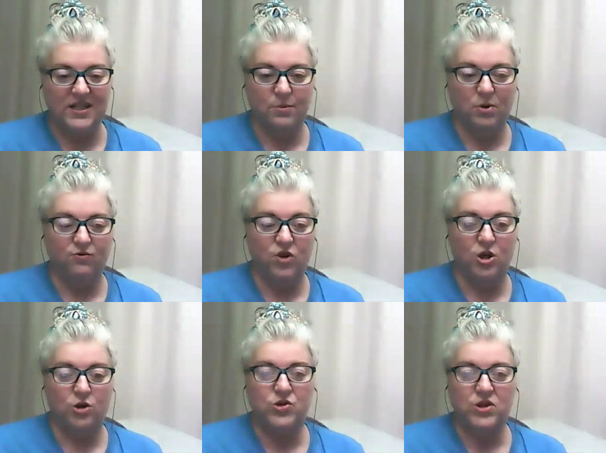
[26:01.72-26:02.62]
them
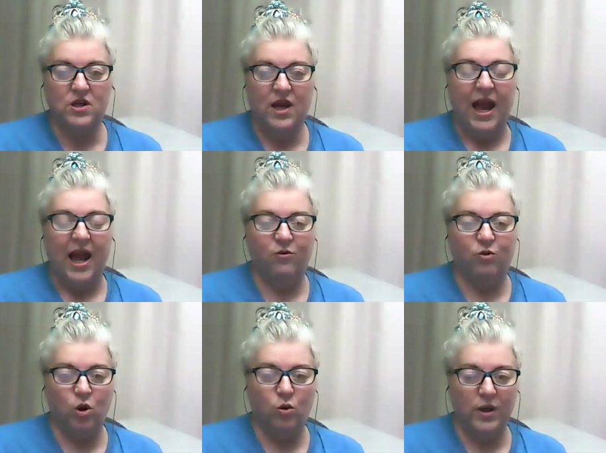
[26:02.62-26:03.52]
confused have
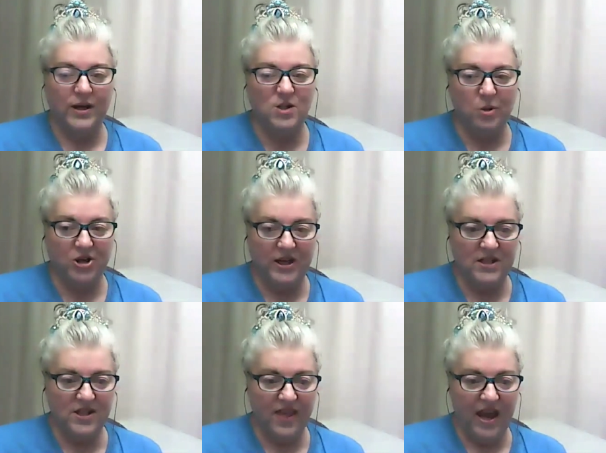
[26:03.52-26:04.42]
you
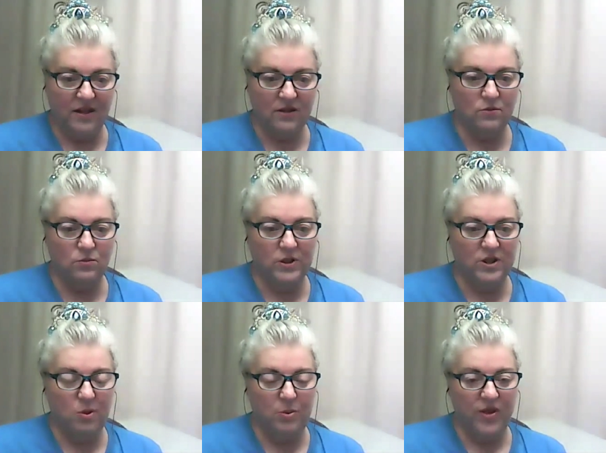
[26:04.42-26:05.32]
experienced that
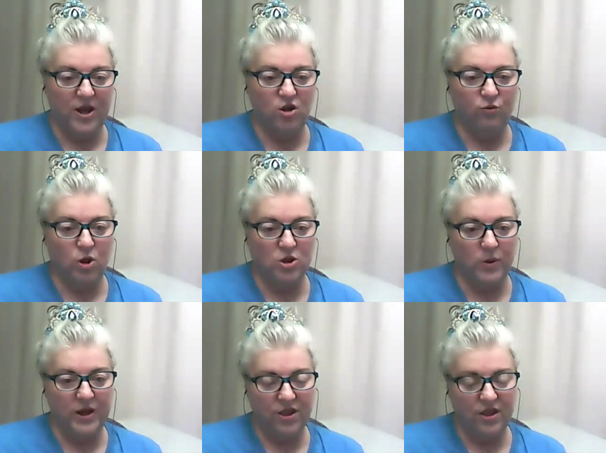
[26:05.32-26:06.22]
with people that you've worked
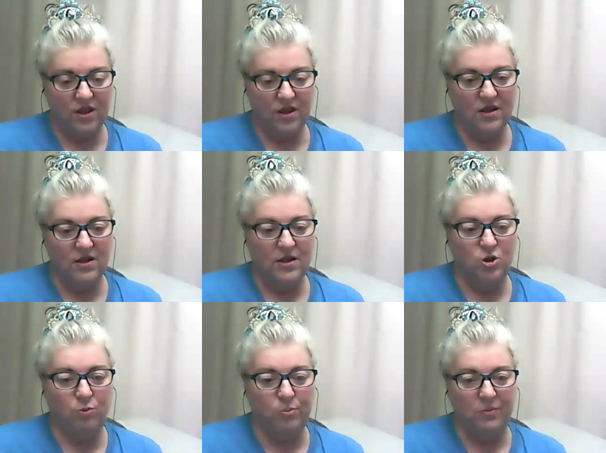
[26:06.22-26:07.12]
with
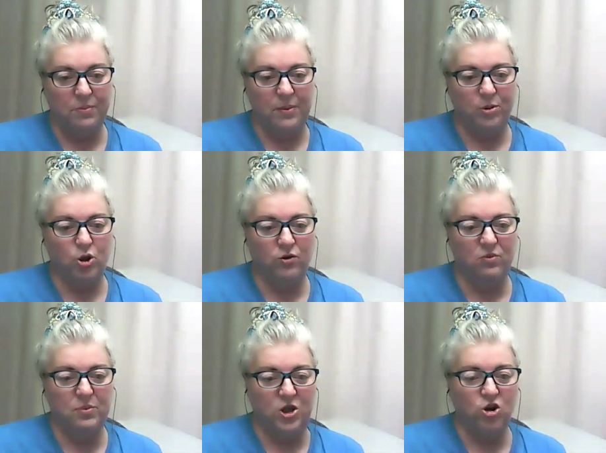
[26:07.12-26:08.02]
who pe- people who have
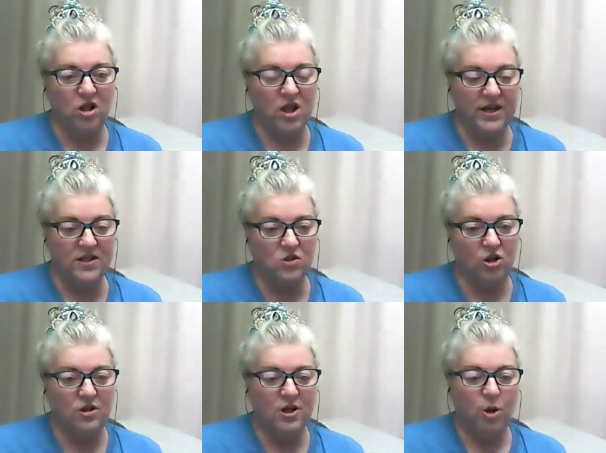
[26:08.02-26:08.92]
been your clients
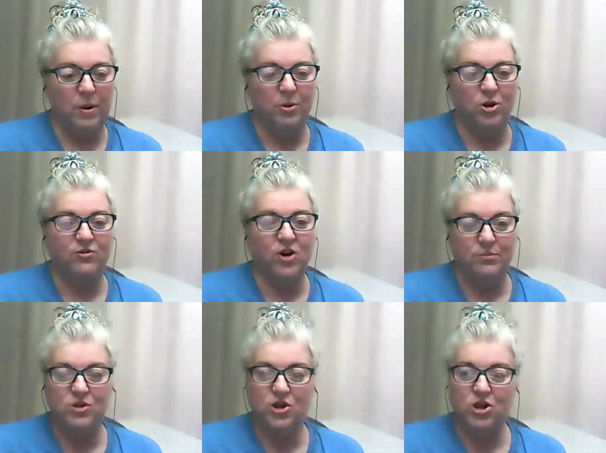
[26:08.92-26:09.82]
or people who have
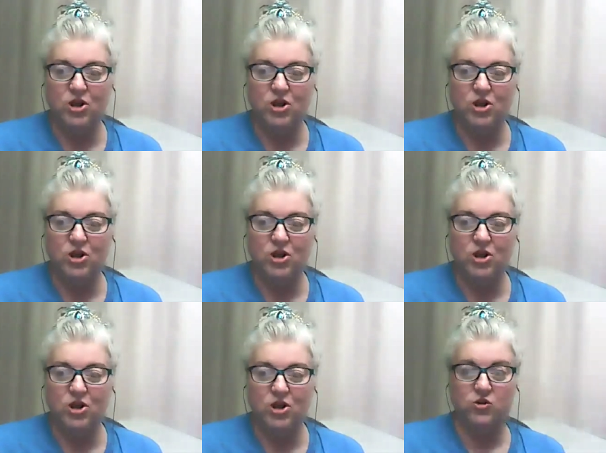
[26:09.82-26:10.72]
come to you and gone i'm just
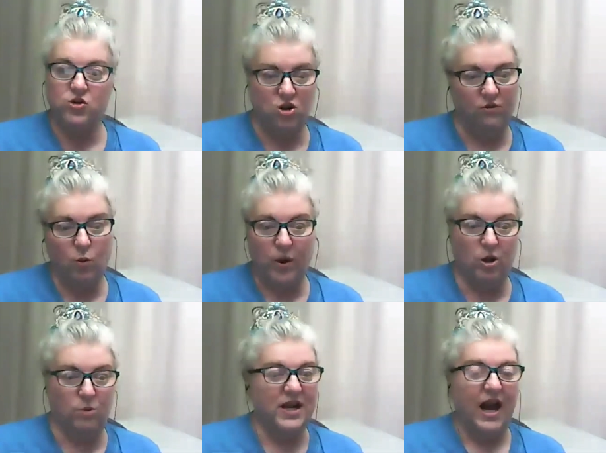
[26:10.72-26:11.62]
so confused and
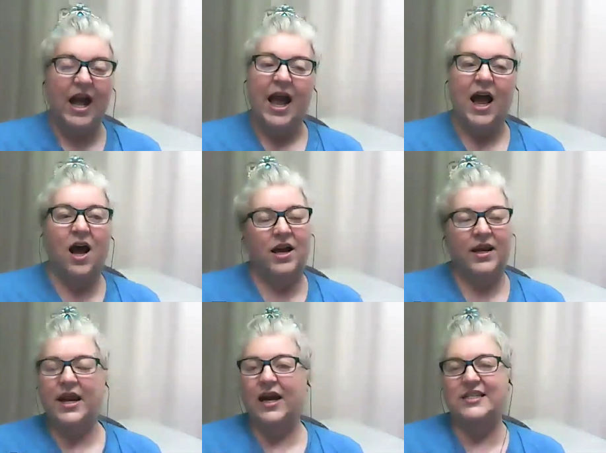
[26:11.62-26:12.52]
overwhelmed uh,
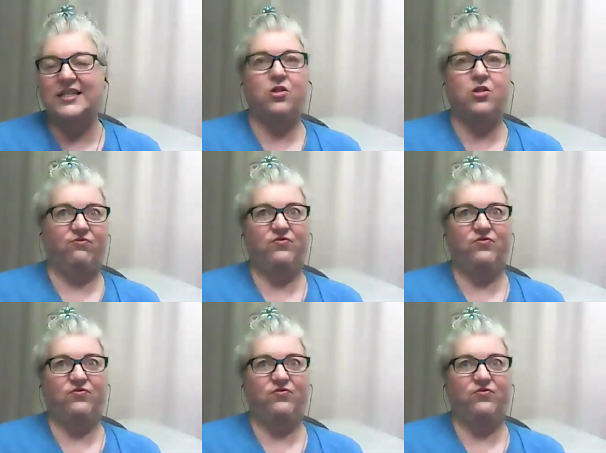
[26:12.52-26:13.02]
i see